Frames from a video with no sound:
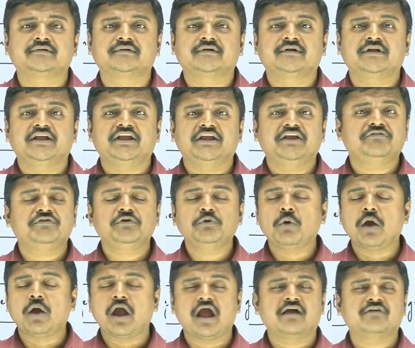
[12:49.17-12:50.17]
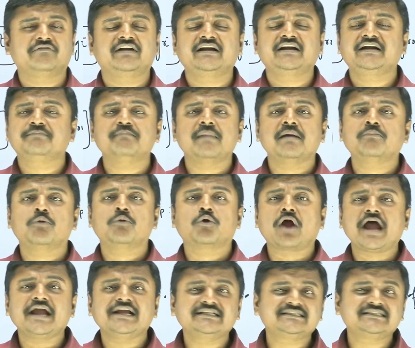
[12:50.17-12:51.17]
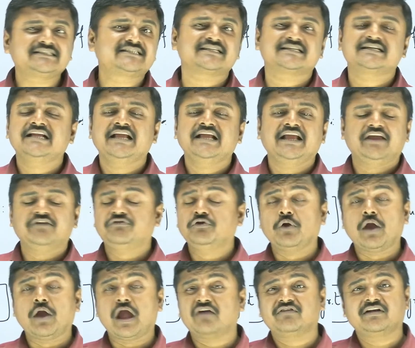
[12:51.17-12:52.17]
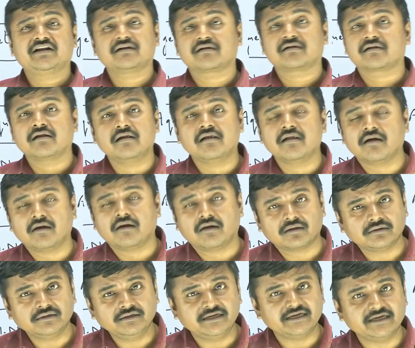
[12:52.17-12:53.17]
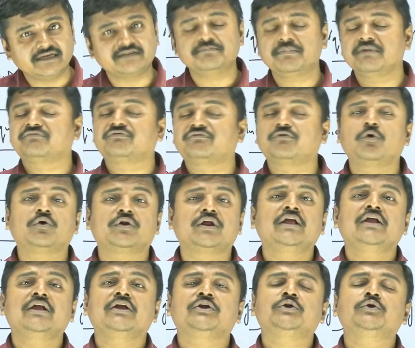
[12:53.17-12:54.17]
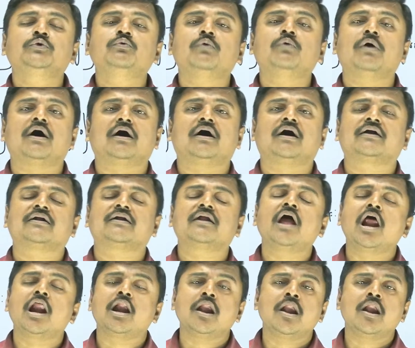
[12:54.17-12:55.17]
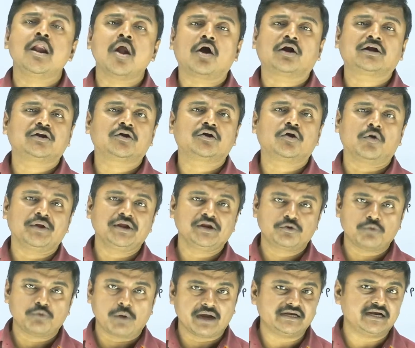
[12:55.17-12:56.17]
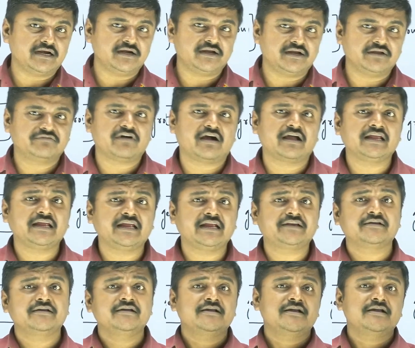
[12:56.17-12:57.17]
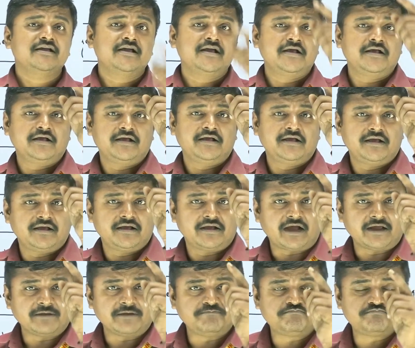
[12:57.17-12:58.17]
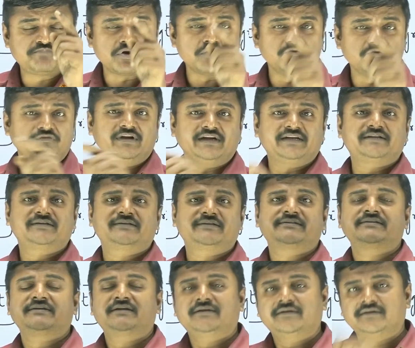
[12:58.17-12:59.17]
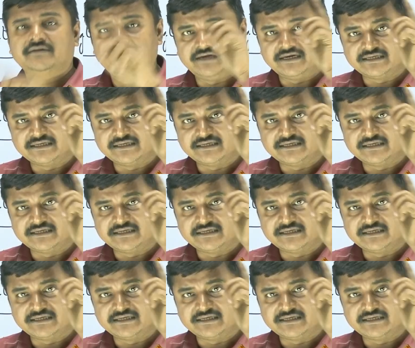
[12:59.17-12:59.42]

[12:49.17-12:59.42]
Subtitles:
If you haven't memorized, if you haven't learned it before, you are not going to identify it. I prove it. Let's